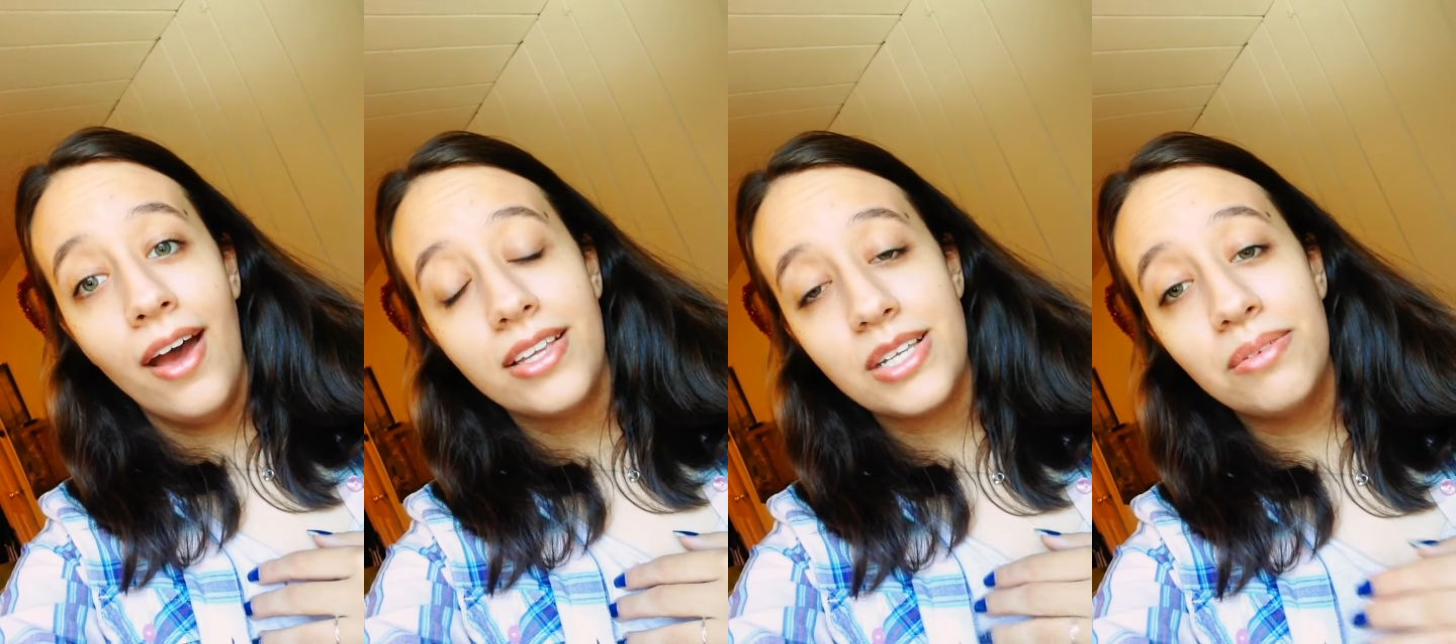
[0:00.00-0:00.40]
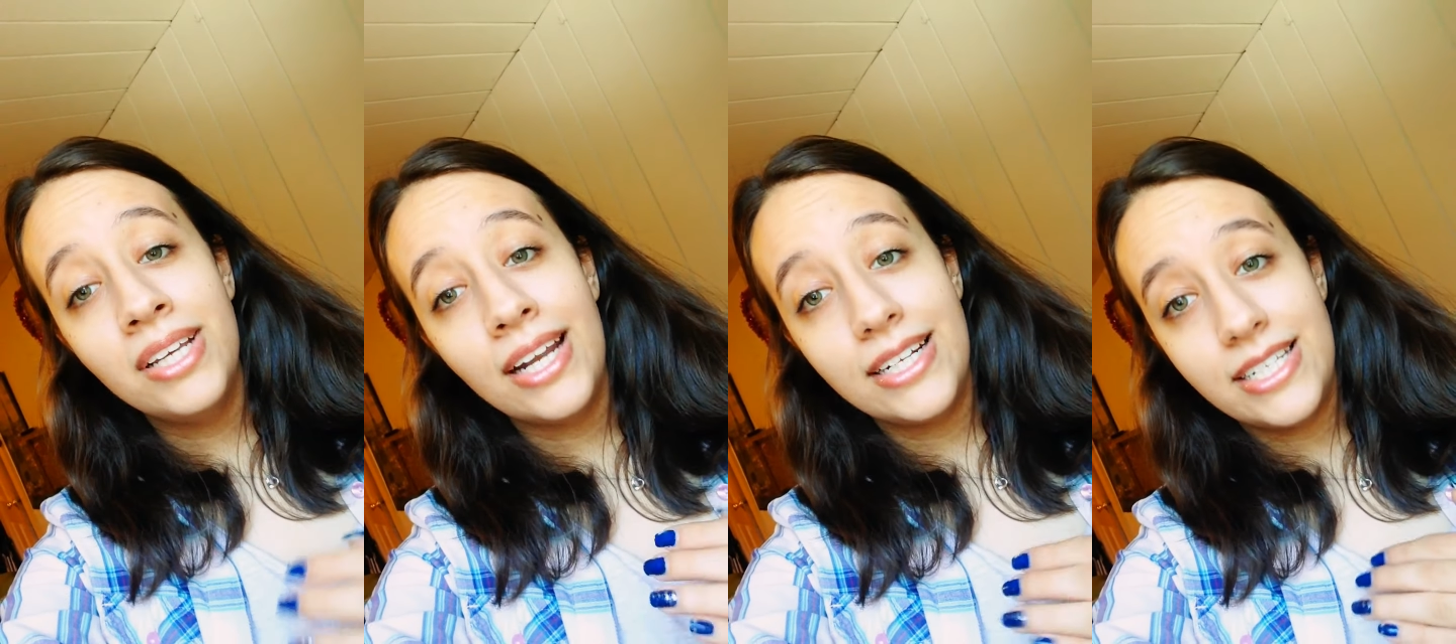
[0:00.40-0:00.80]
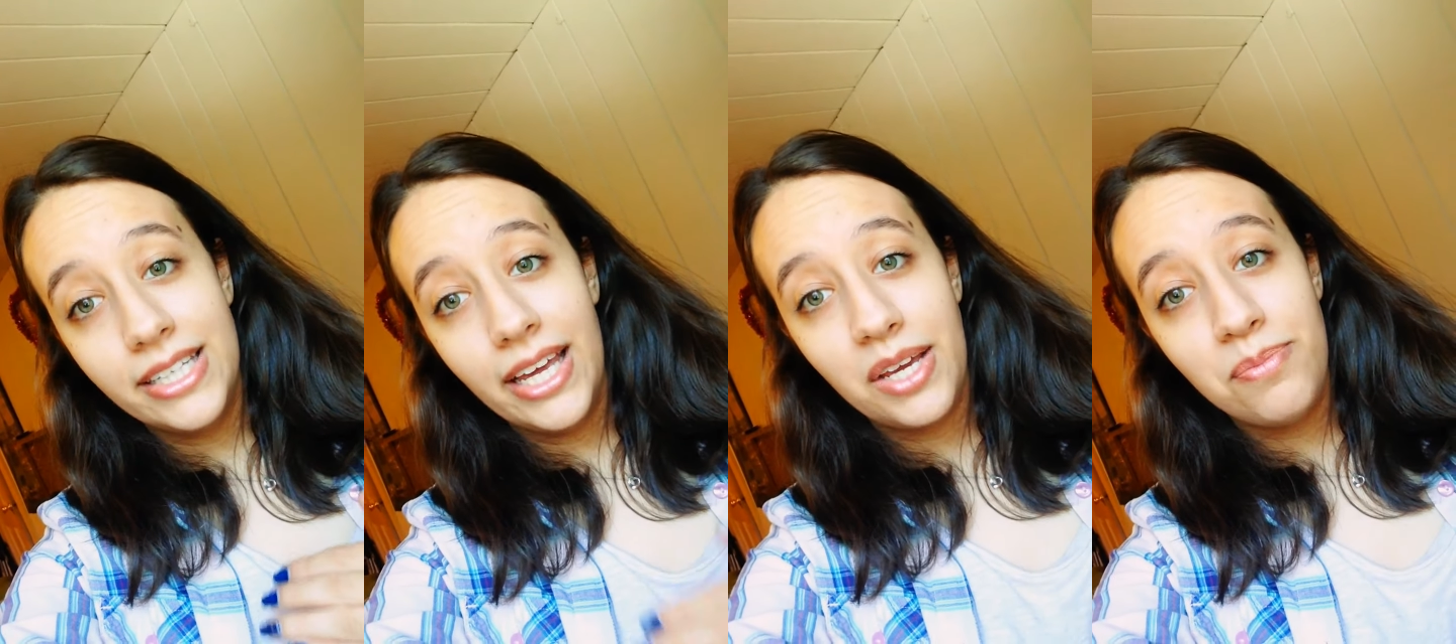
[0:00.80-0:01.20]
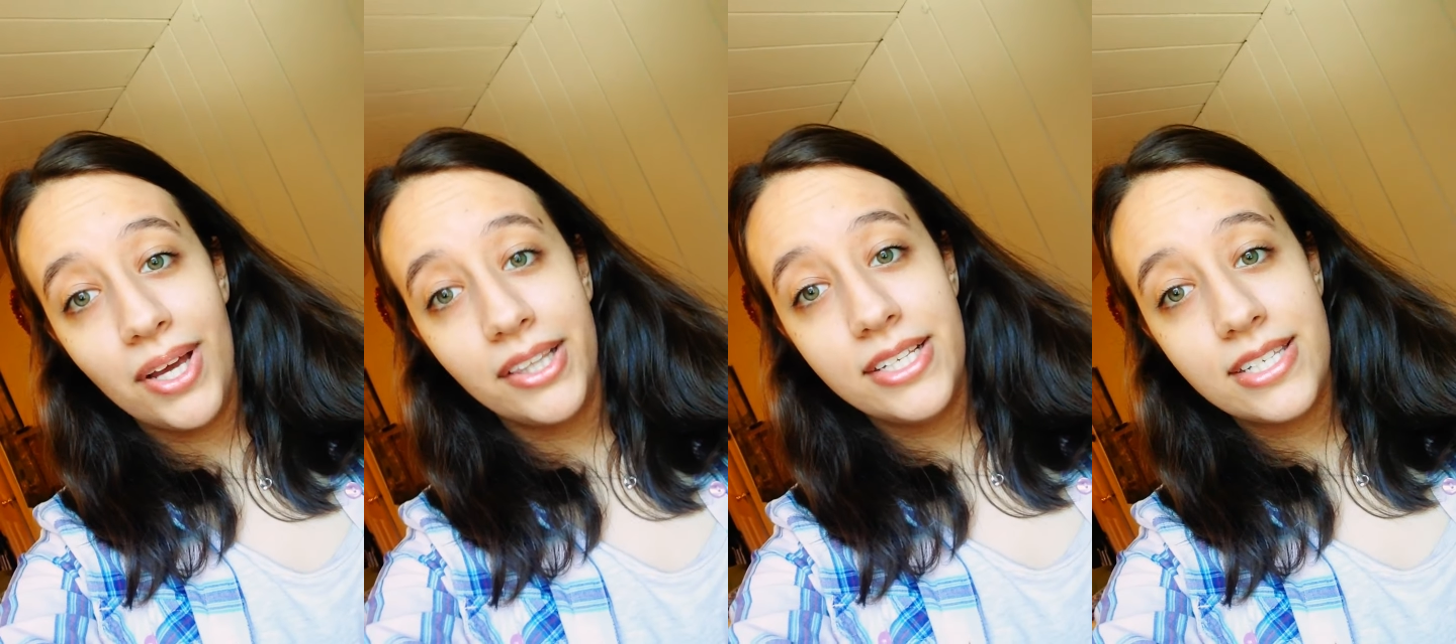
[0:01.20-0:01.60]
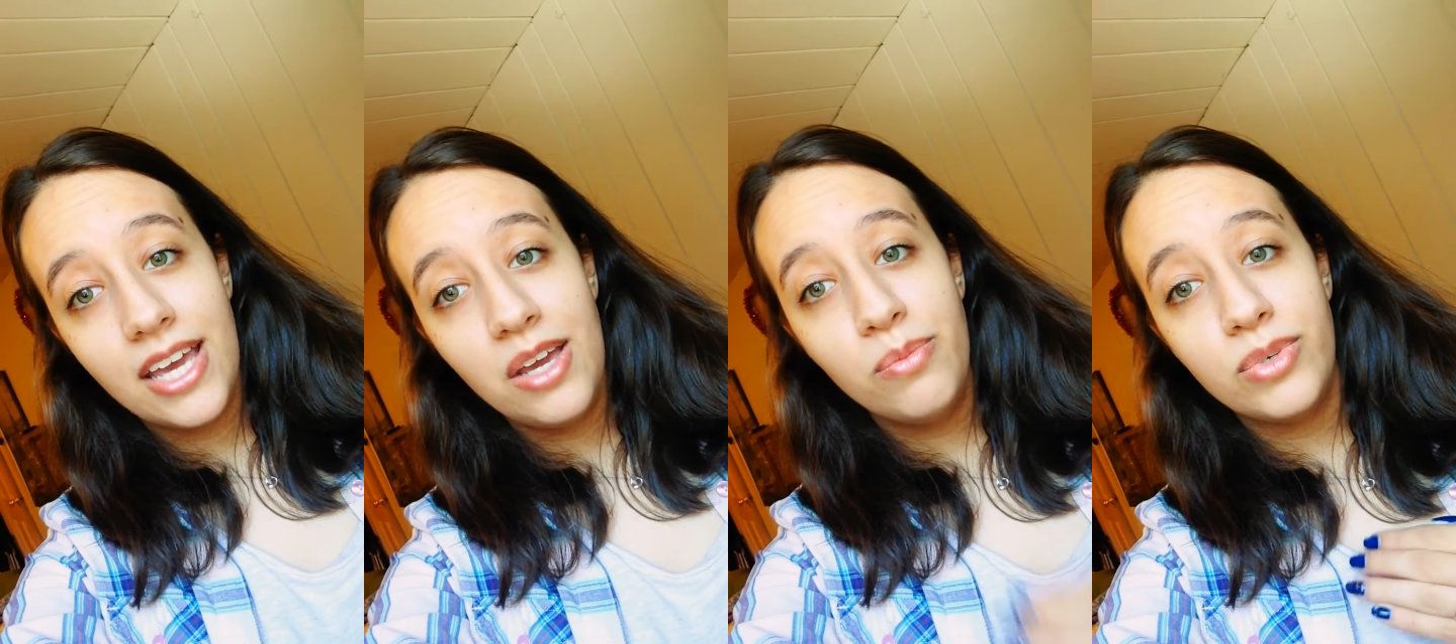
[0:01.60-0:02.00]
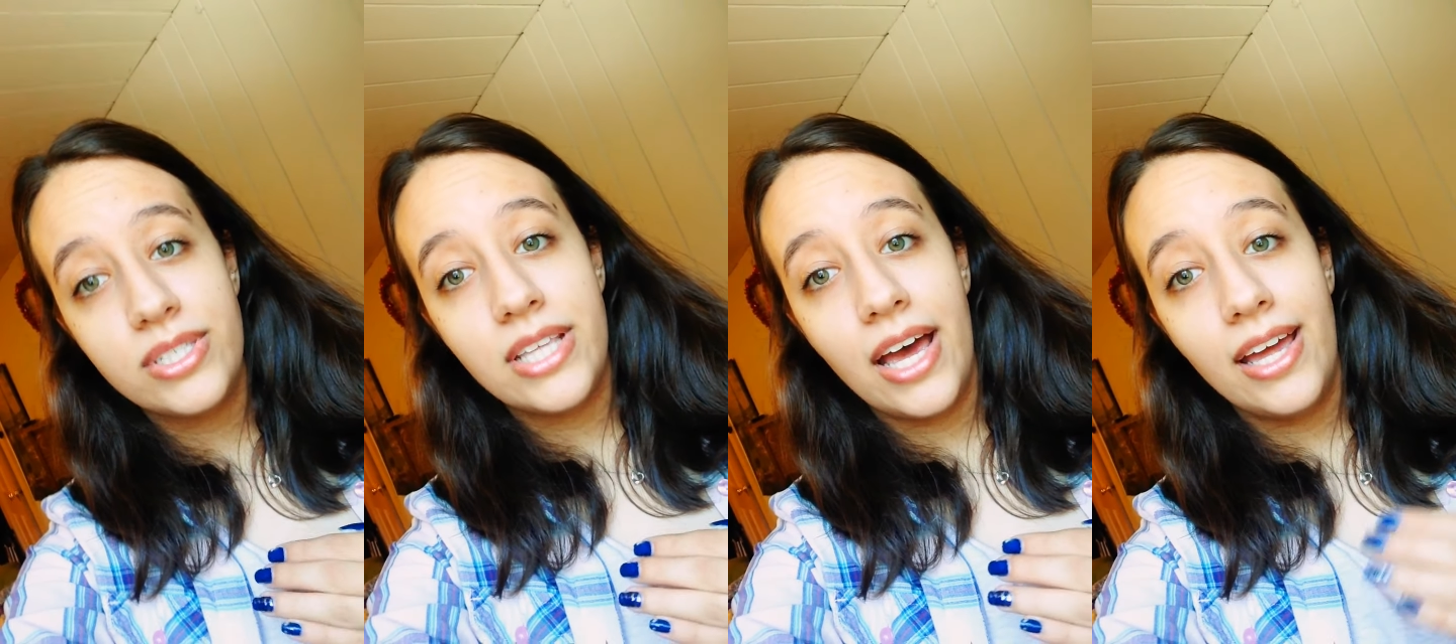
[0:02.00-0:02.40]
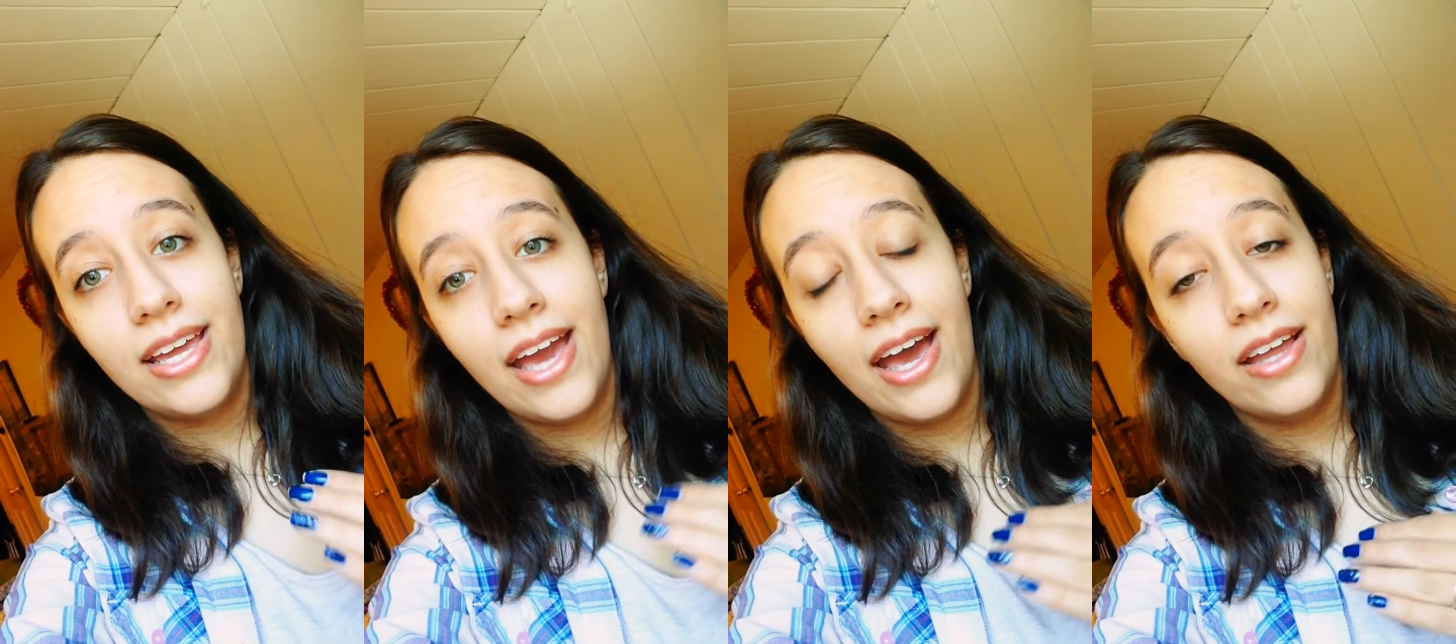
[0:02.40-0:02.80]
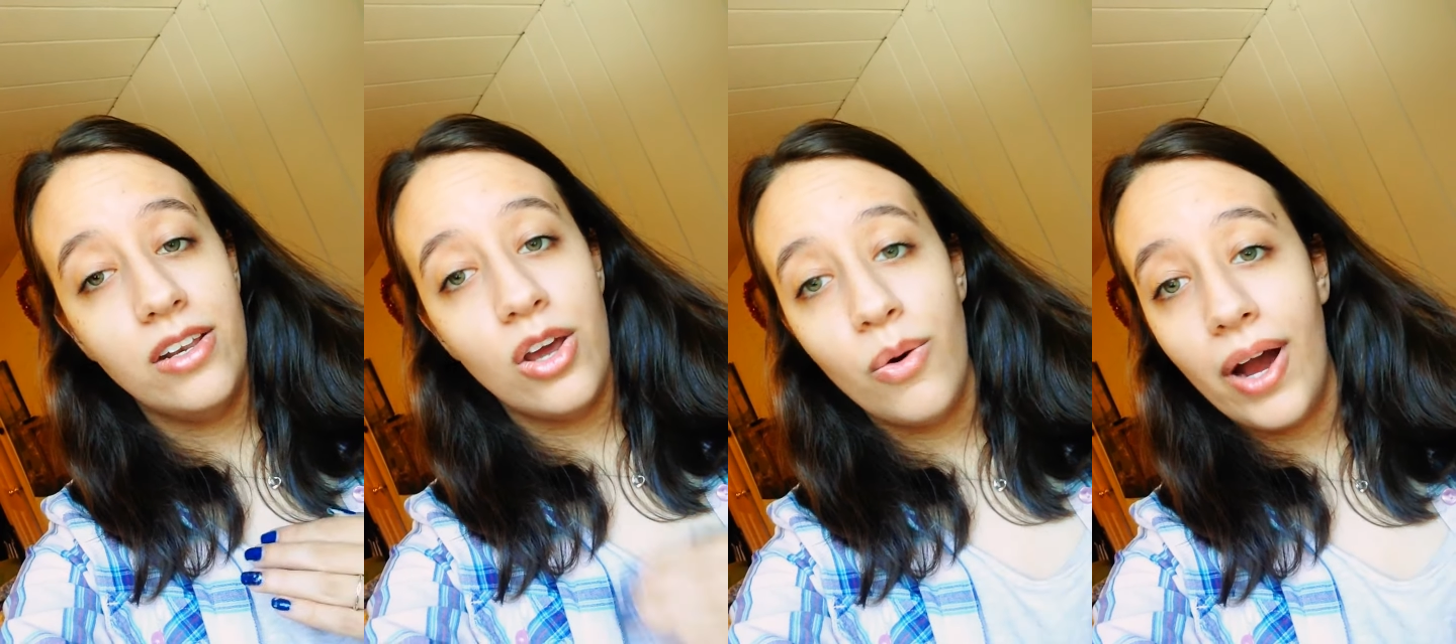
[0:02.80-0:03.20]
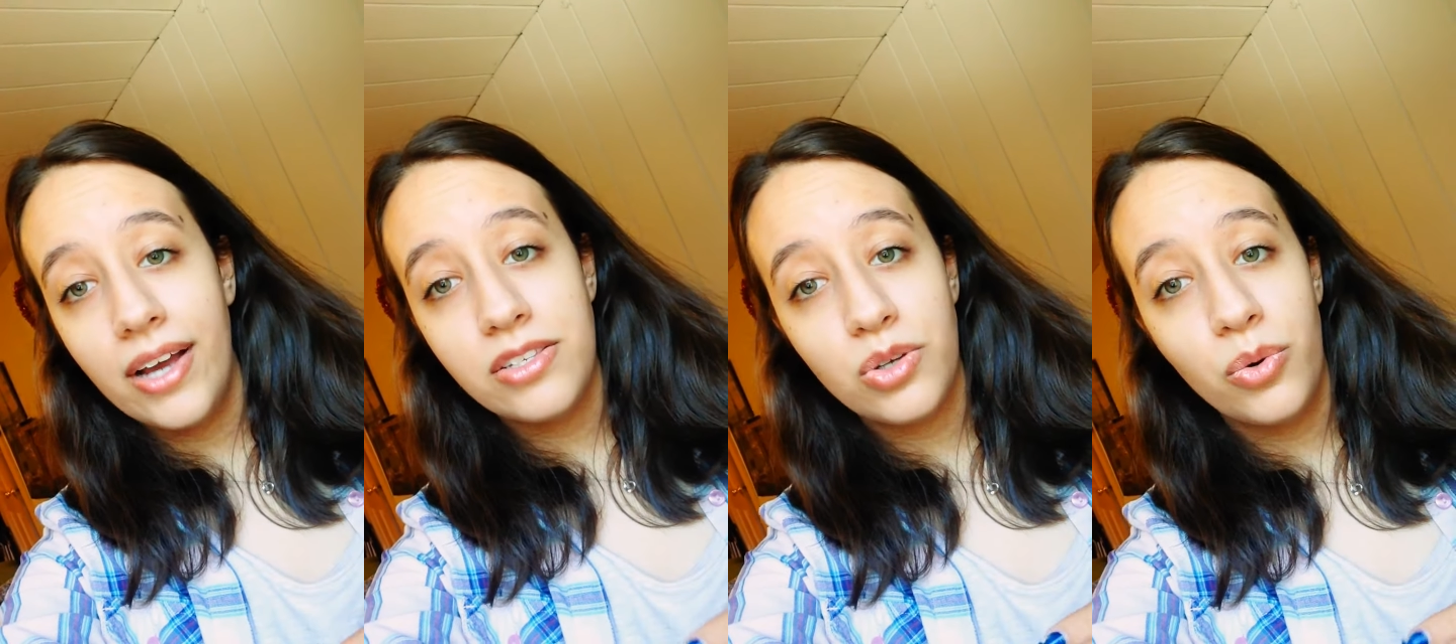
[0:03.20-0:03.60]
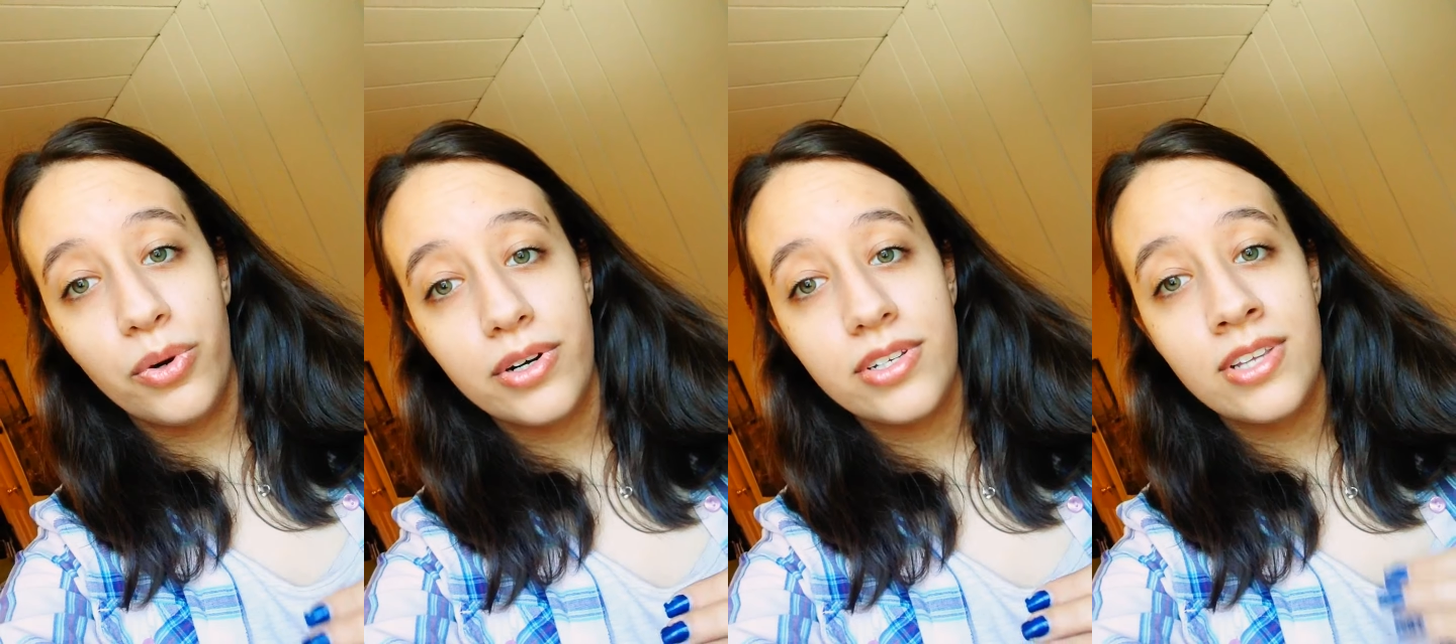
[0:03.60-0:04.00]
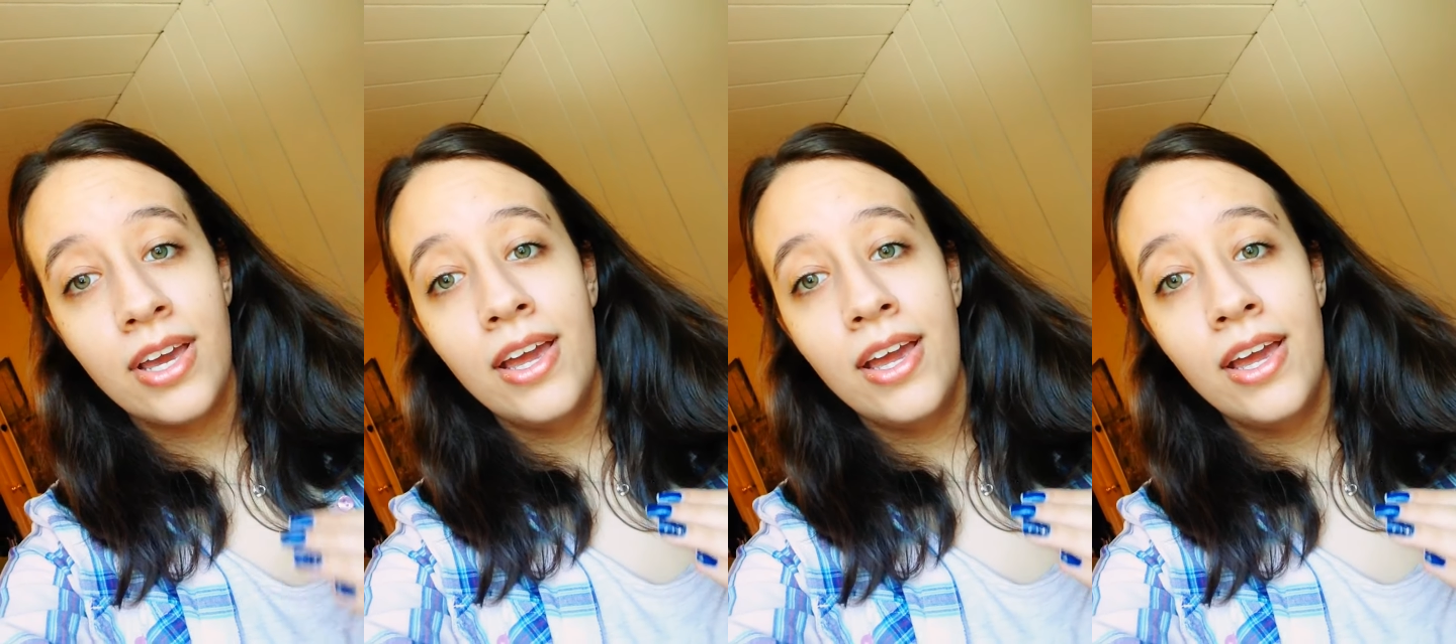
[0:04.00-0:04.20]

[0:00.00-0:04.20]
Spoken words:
Something I did like about this game was that it had no high scores,